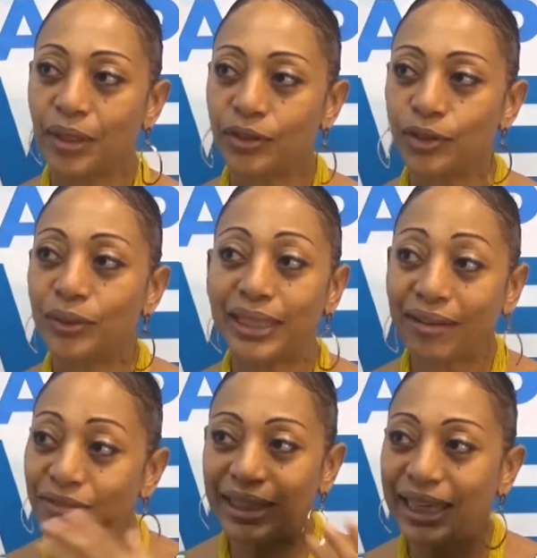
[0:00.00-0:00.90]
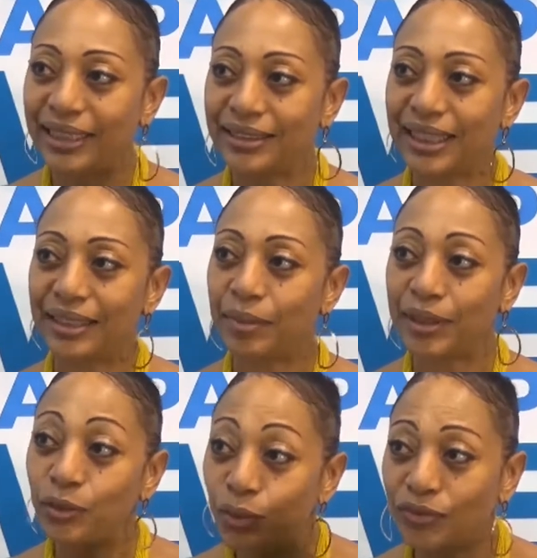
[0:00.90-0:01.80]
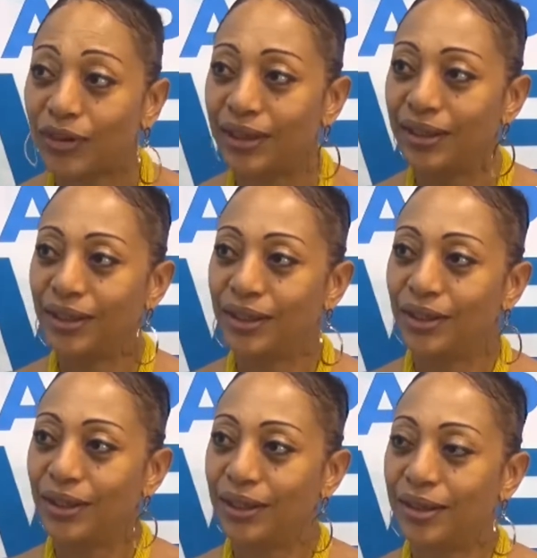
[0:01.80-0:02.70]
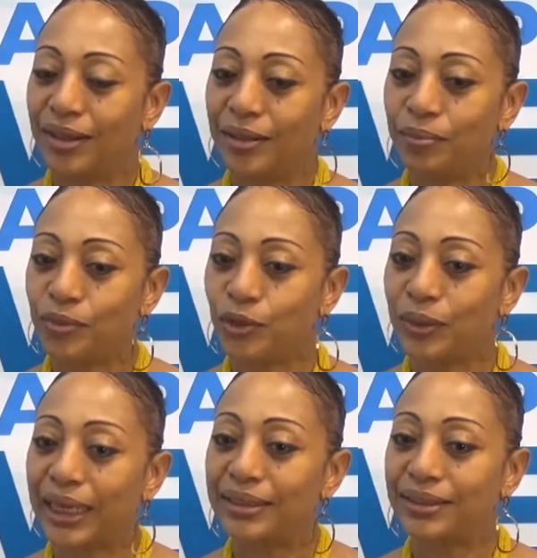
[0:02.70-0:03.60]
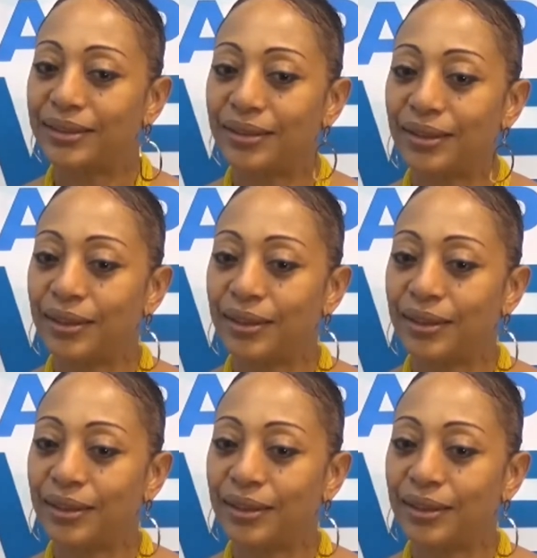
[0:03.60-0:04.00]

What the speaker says: to navigate and maneuver to get